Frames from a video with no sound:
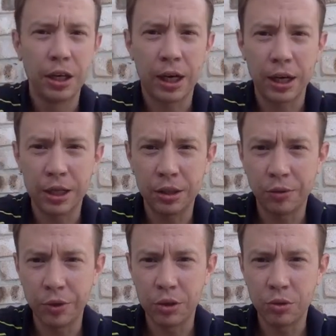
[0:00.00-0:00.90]
uh,
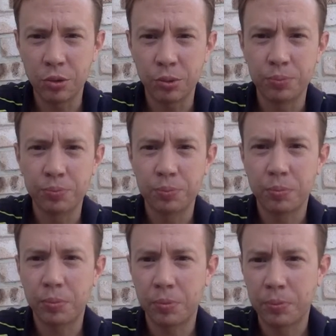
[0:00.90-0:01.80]
individual
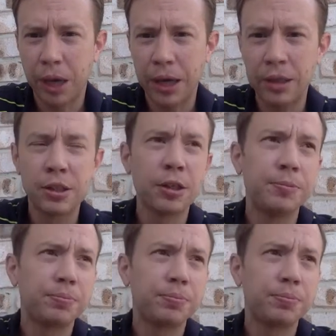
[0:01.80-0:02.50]
heads